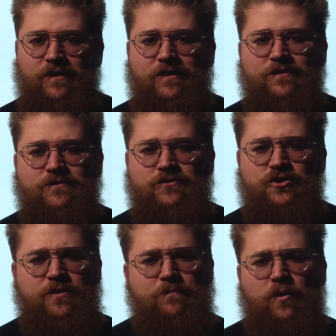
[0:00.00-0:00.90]
and
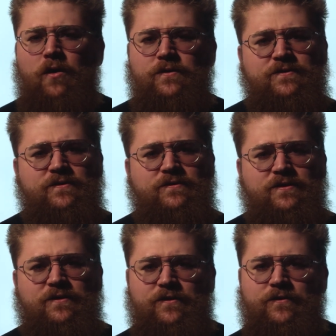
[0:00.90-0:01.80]
Jean-Paul
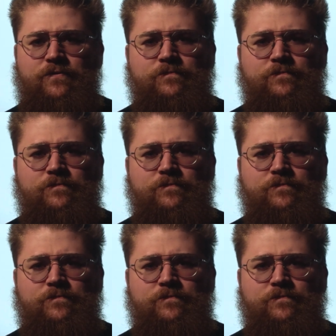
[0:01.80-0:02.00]
Sartre,